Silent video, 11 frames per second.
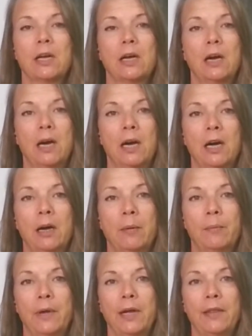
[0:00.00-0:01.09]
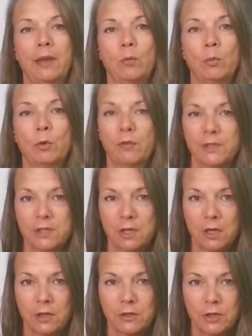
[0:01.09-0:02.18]
and then we'll move into
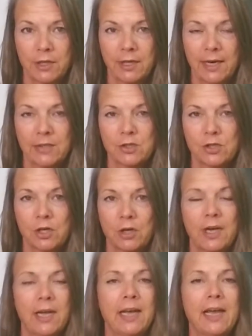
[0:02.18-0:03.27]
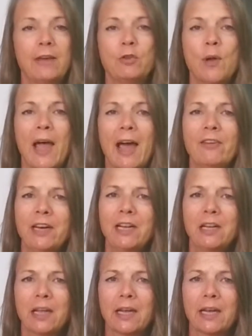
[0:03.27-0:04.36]
alternate nostril. If you have any
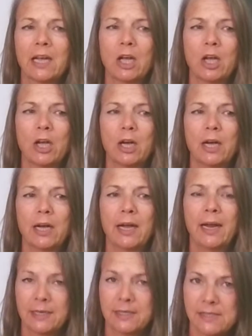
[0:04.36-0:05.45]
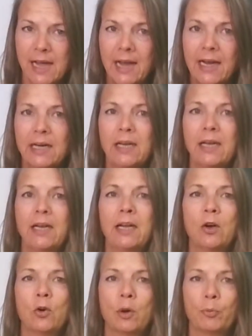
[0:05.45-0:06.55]
like anxiety
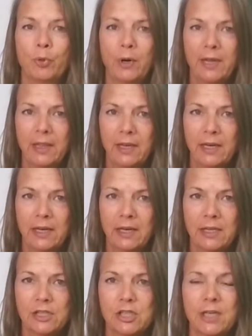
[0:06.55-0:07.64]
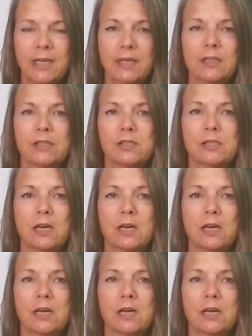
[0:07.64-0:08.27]
or breathing conditions,